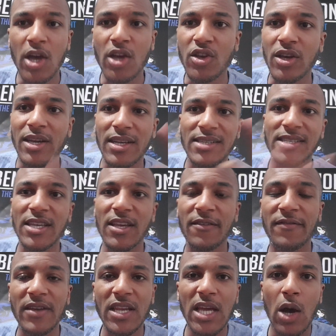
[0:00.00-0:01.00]
You're going to see a
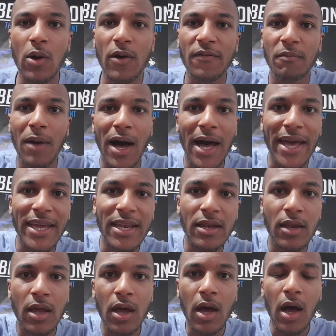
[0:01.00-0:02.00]
video of
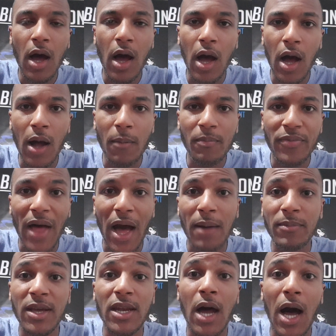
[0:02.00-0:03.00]
mine that
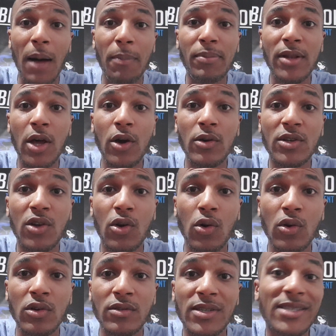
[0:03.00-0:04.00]
I'm going to upload
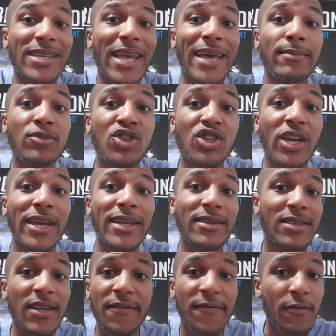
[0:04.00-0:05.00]
called Same
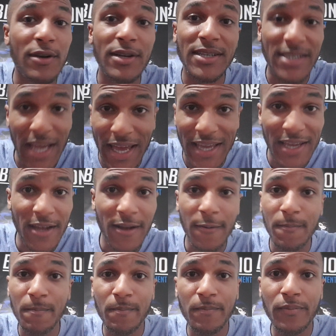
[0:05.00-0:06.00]
Shit, Different Day.
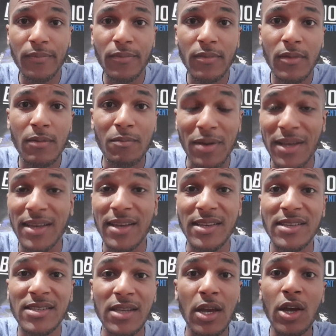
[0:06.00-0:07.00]

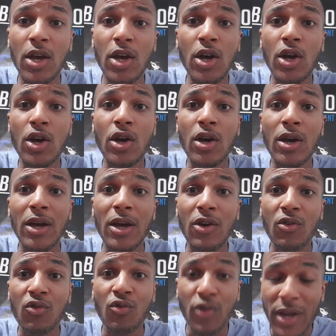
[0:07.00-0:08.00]
Because
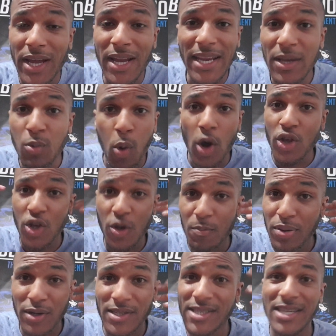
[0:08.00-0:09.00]
really what you
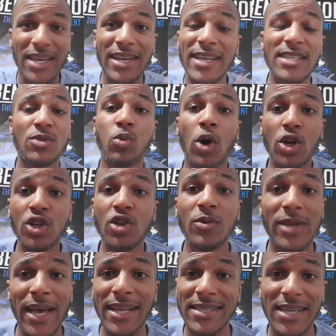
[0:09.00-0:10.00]
put in is what you
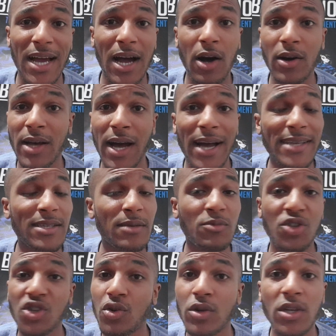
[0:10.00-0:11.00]
get out, guys. I'm
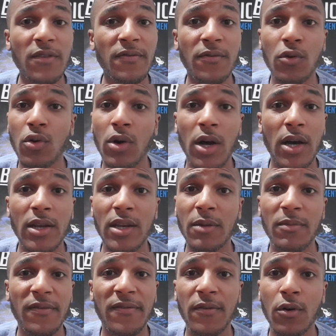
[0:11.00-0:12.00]
sure you've all heard
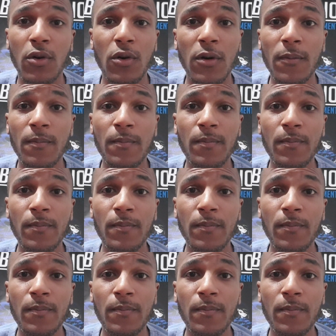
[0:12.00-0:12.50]
it before.